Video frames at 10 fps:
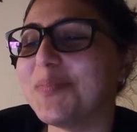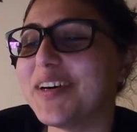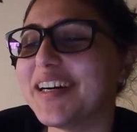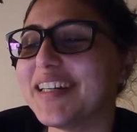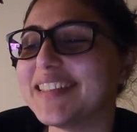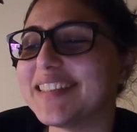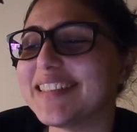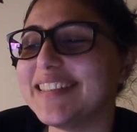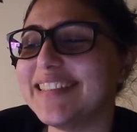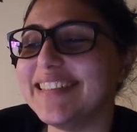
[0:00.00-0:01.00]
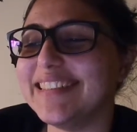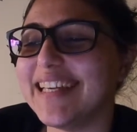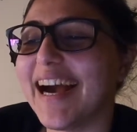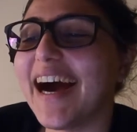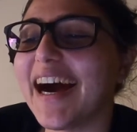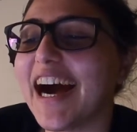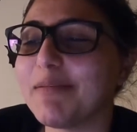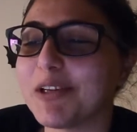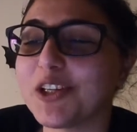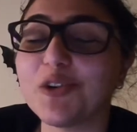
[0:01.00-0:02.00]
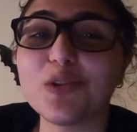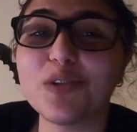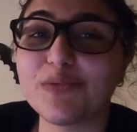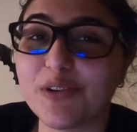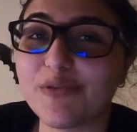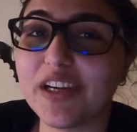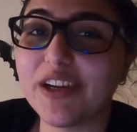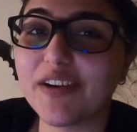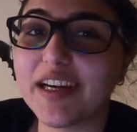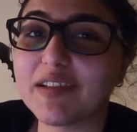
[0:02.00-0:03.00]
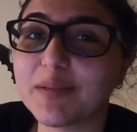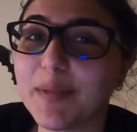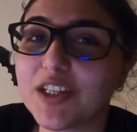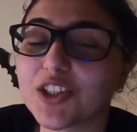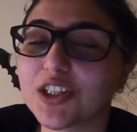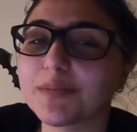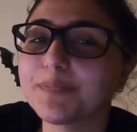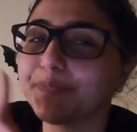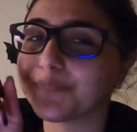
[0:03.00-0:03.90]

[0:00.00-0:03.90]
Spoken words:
But yeah, I'm gonna go through and reread it right now to make sure